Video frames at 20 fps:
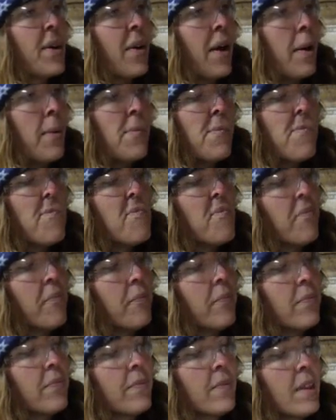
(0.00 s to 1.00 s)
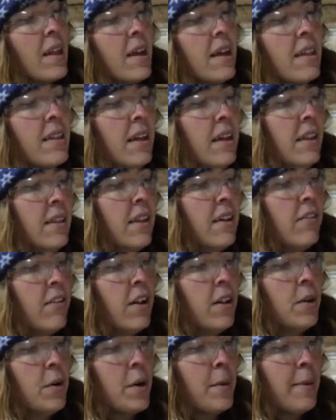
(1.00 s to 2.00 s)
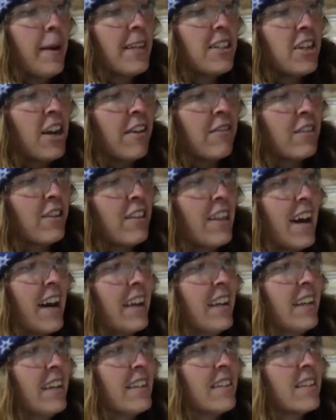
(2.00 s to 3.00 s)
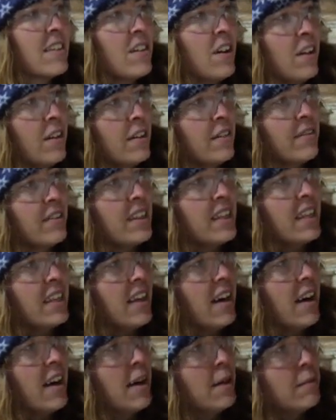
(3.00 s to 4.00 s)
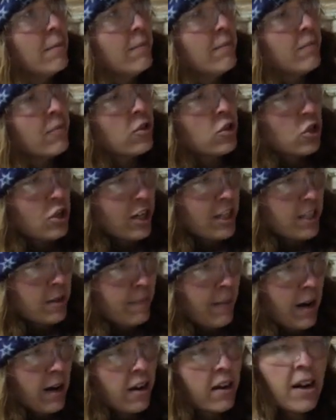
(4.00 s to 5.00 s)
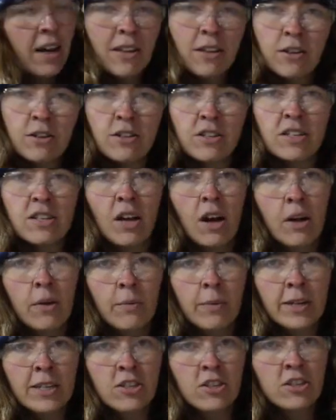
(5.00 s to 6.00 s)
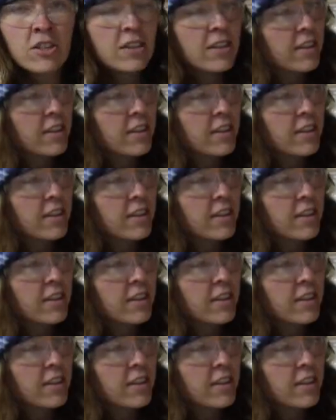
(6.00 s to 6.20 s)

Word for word: Okay. And then the following page after that is all of the um, transparent colors on which,